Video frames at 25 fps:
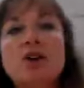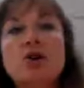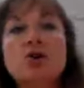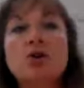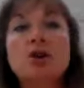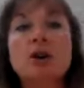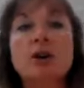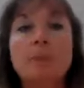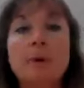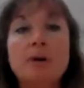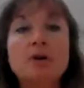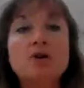then you're
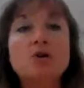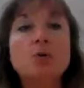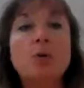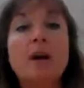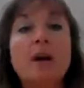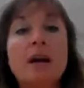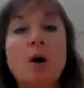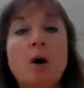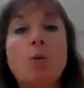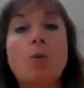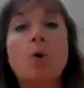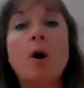going to be
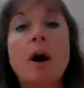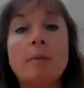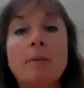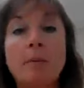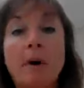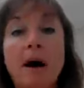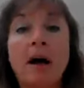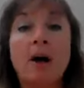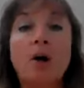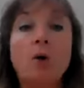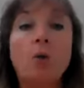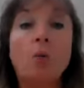doing a 1
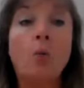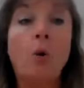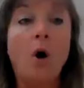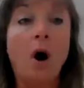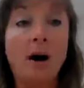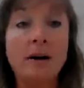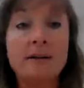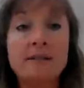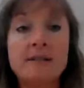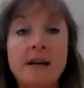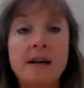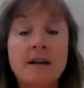mile
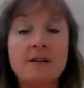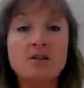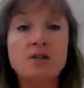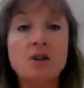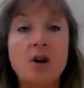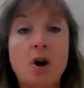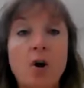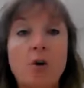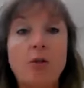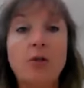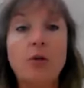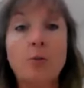walk test
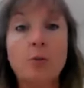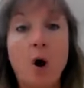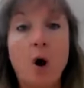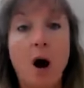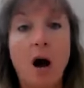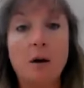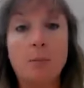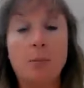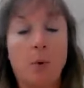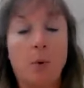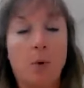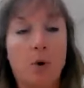called the
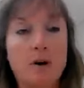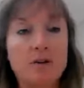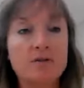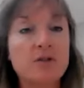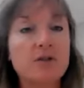Rockport.